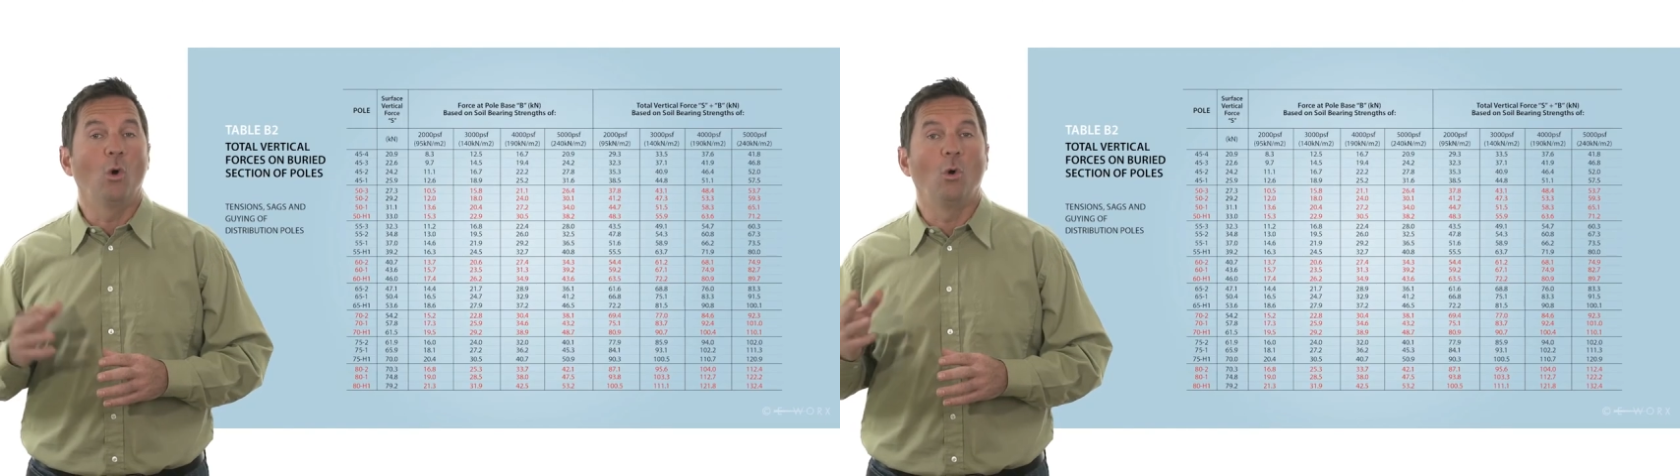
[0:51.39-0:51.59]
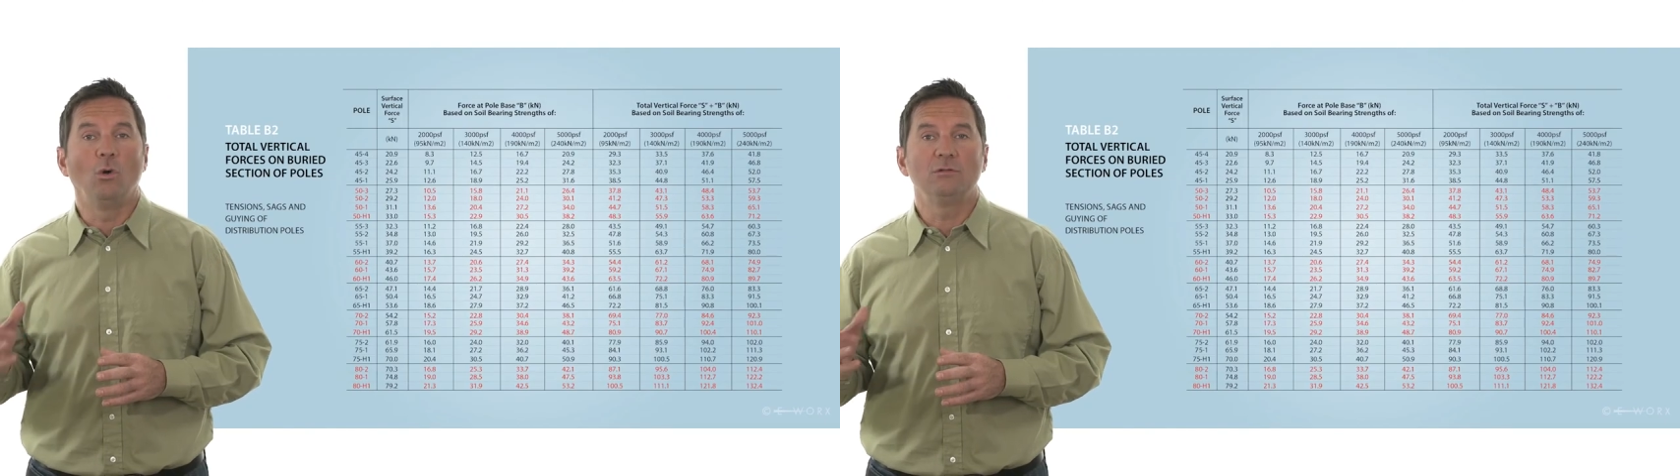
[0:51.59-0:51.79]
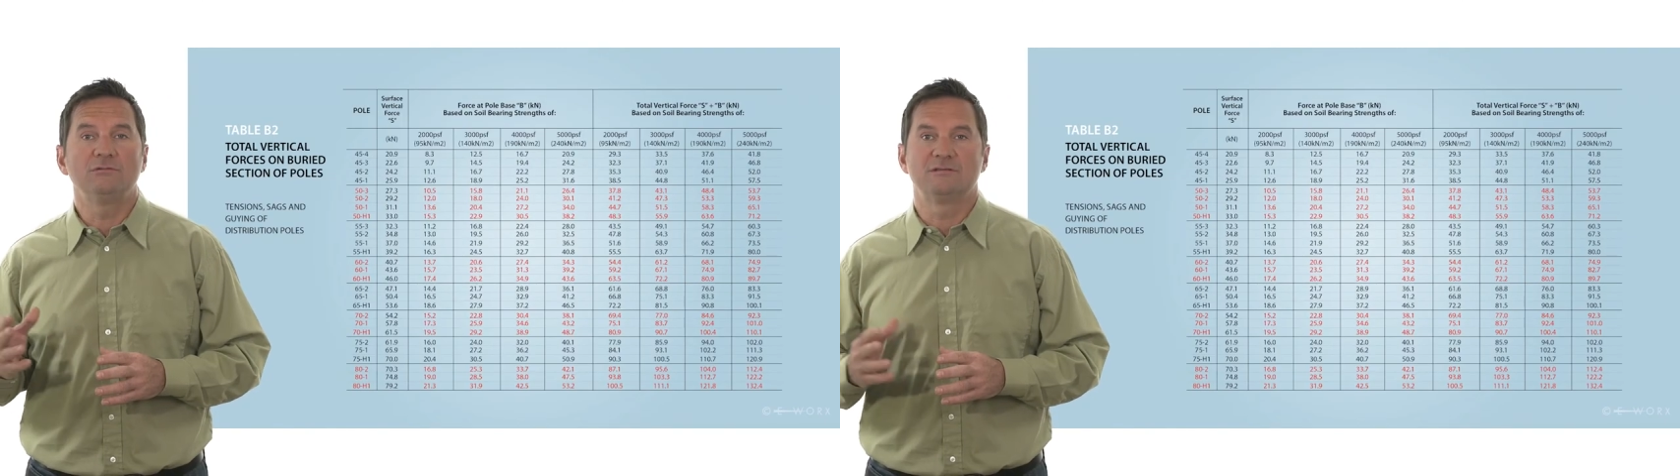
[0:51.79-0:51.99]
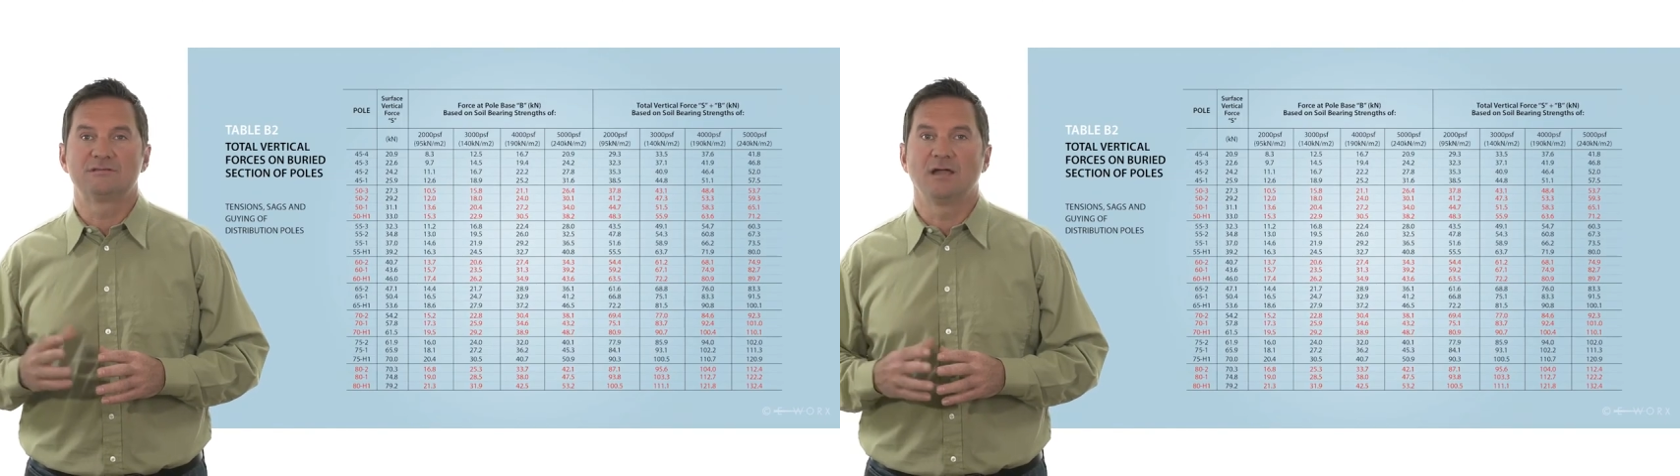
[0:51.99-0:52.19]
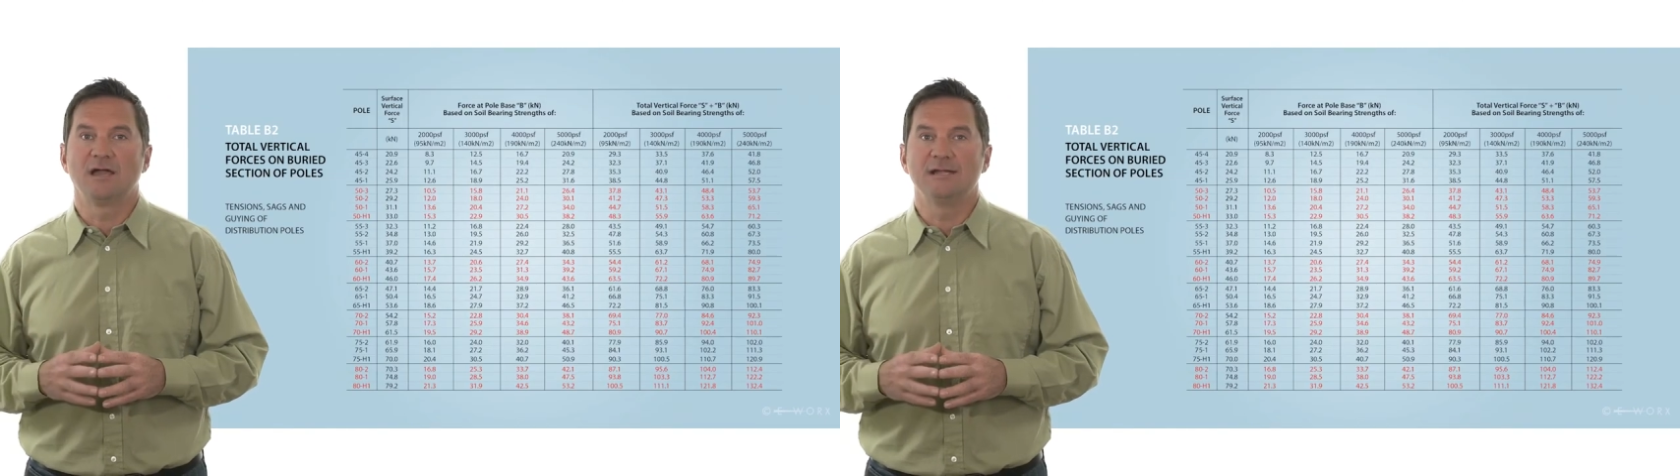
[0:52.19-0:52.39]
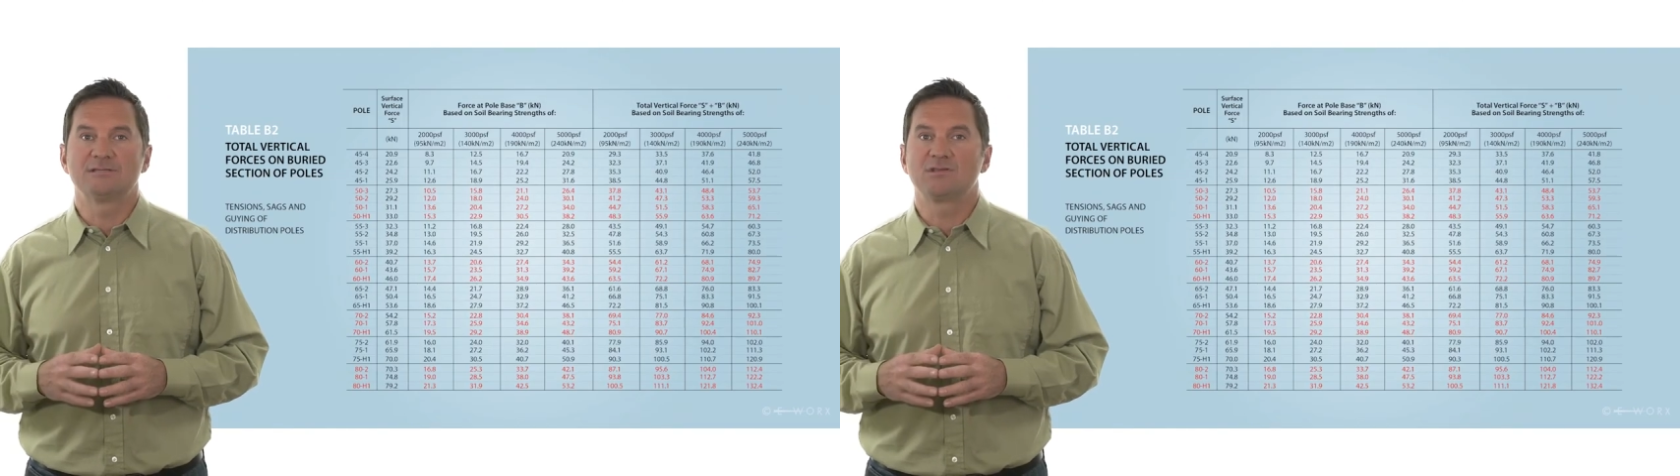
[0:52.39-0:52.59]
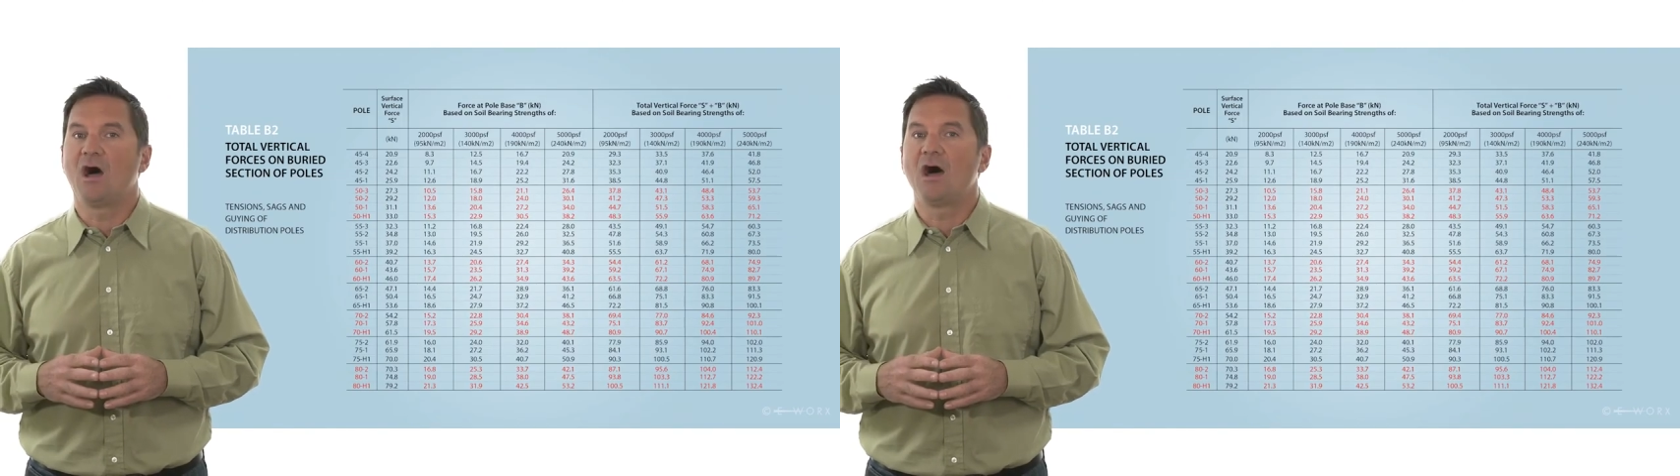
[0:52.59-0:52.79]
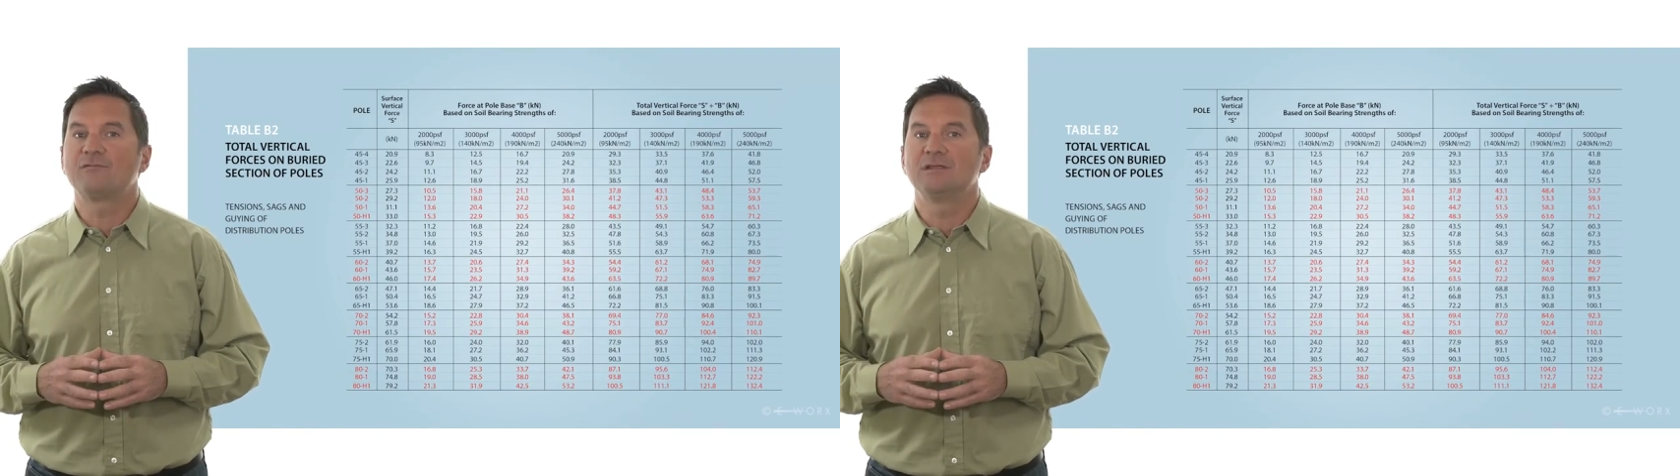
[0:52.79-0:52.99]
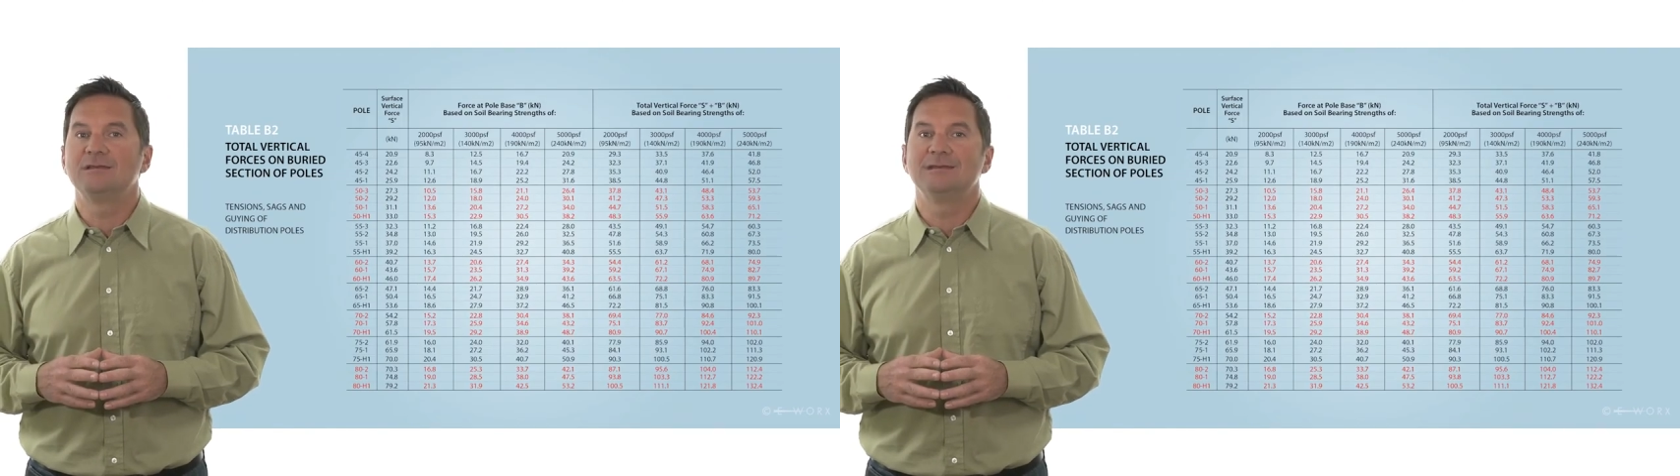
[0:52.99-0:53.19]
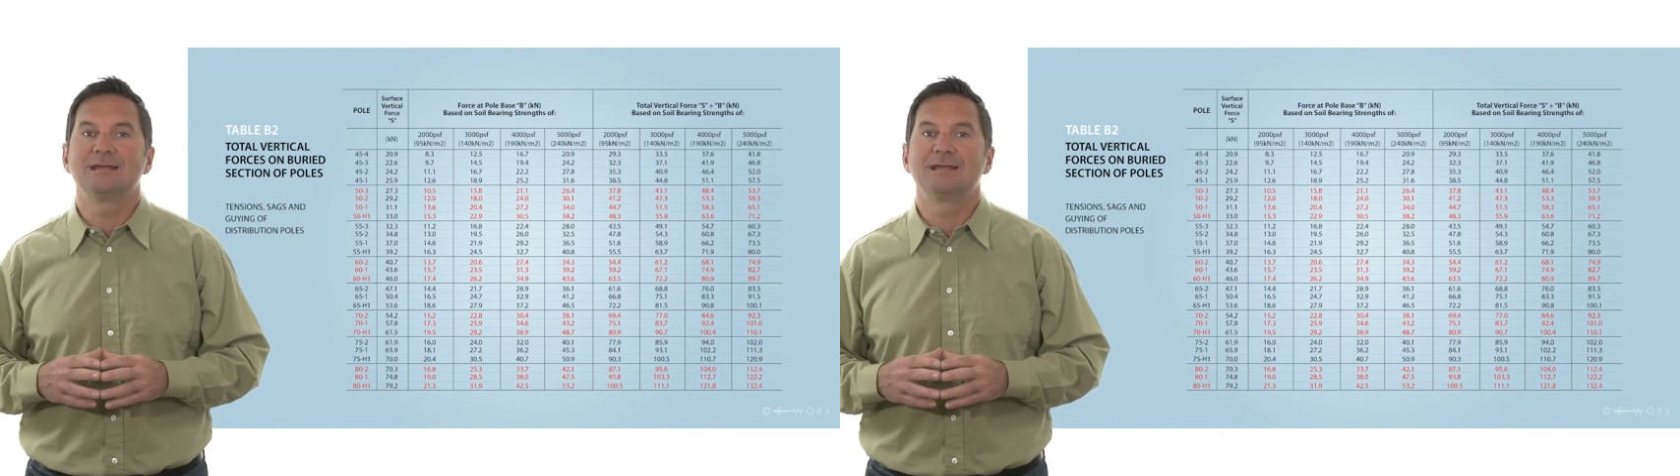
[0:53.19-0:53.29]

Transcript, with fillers: Old designs often